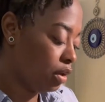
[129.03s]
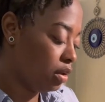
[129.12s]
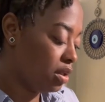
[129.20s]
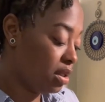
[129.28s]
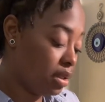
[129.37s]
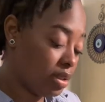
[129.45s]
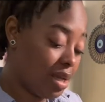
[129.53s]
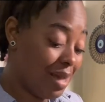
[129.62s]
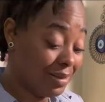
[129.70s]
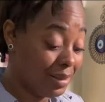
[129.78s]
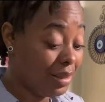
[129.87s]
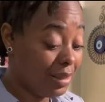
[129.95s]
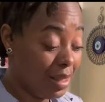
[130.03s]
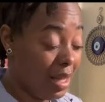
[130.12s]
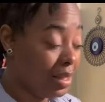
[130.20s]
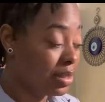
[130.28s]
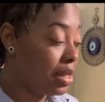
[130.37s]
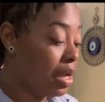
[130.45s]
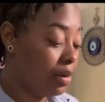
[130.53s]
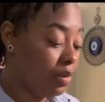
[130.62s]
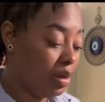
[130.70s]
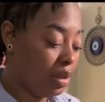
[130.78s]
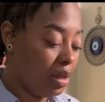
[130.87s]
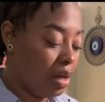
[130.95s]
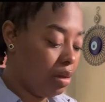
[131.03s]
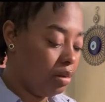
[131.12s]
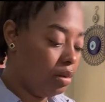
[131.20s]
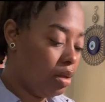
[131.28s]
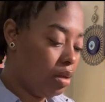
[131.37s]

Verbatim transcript: tiktok deadline time running out